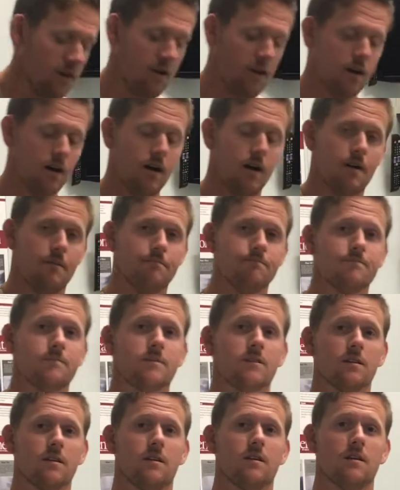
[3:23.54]

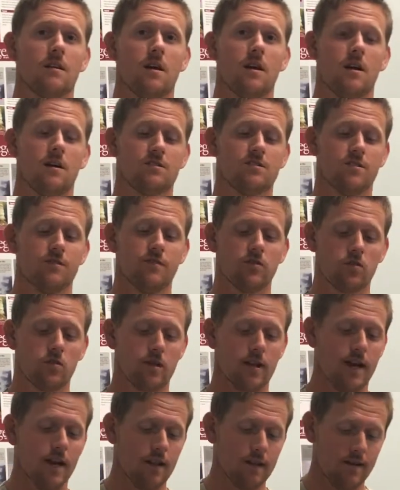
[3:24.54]
a
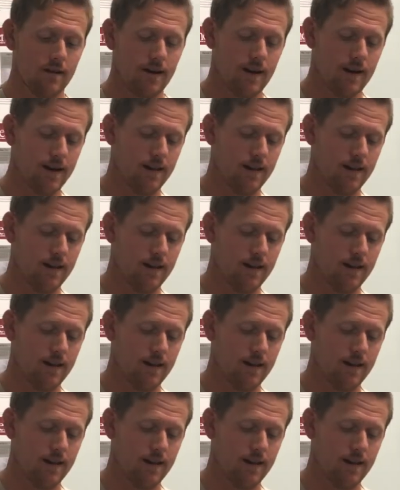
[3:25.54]
cervical collar,